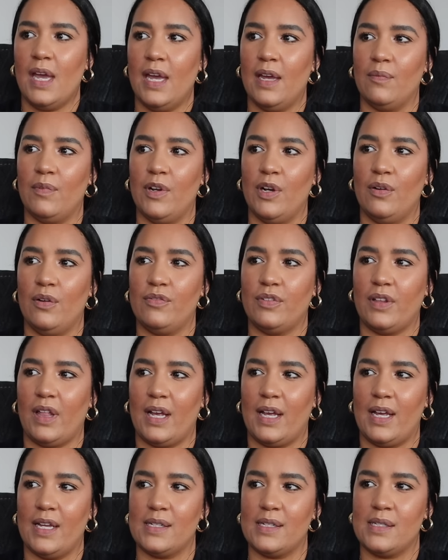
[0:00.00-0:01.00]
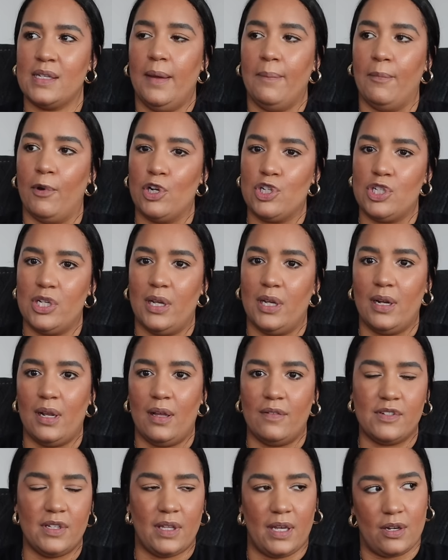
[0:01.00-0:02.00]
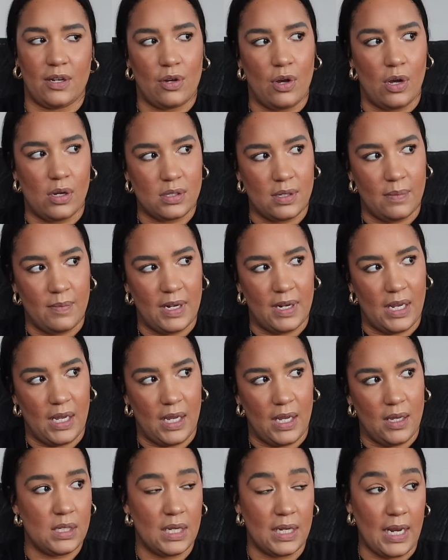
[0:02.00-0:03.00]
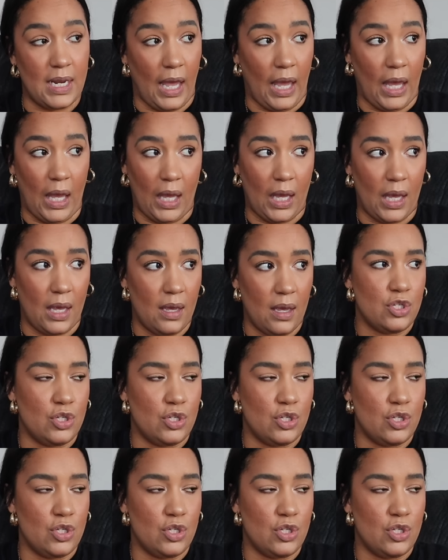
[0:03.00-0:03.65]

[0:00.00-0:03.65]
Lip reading: And we don't feel like it's emergent enough to like call somebody today